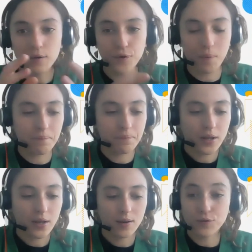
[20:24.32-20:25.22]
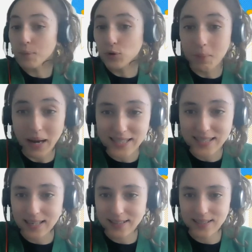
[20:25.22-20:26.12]
from the
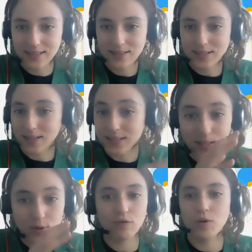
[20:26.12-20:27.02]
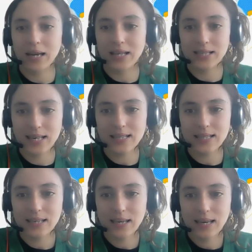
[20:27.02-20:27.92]
mindset, starting with the
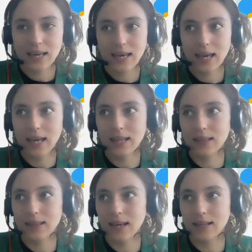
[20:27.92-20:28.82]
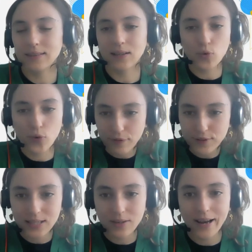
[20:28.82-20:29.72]
mindset and then
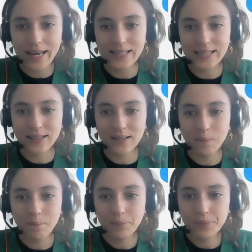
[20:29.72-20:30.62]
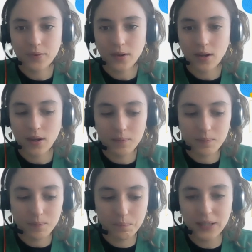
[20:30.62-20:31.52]
crafting your idea,
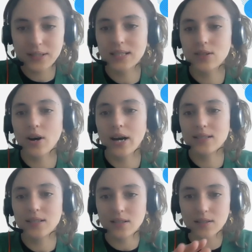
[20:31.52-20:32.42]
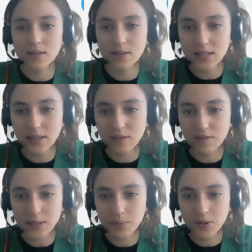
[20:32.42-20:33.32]
building your idea until
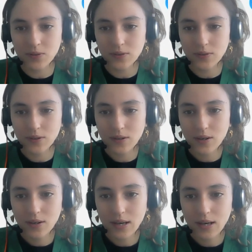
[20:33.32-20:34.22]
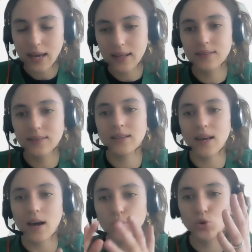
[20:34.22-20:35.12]
investment. And then
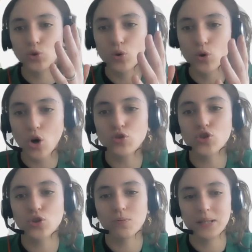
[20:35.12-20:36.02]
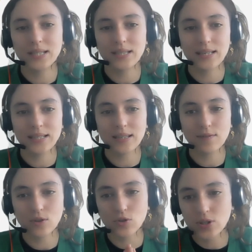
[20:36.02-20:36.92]
how do you launch your business
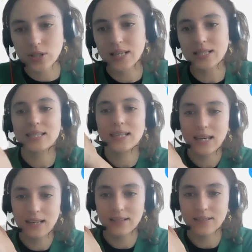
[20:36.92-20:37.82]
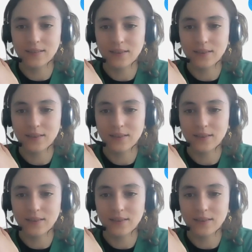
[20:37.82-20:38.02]
eventually and scale it,